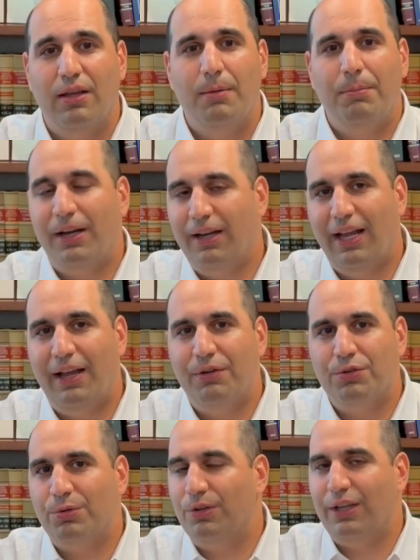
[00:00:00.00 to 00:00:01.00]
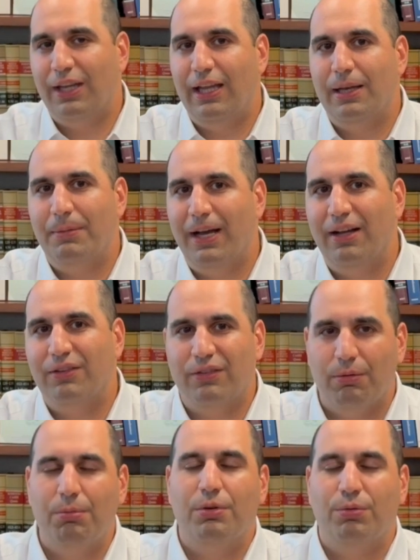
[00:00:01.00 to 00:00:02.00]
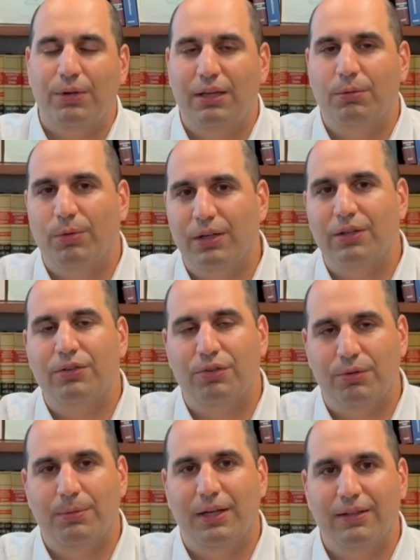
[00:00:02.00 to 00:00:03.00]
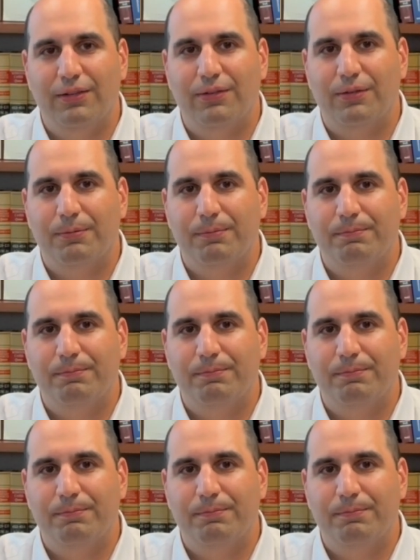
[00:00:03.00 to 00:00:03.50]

But on average, we're looking at about somewhere between 1 to 2 months.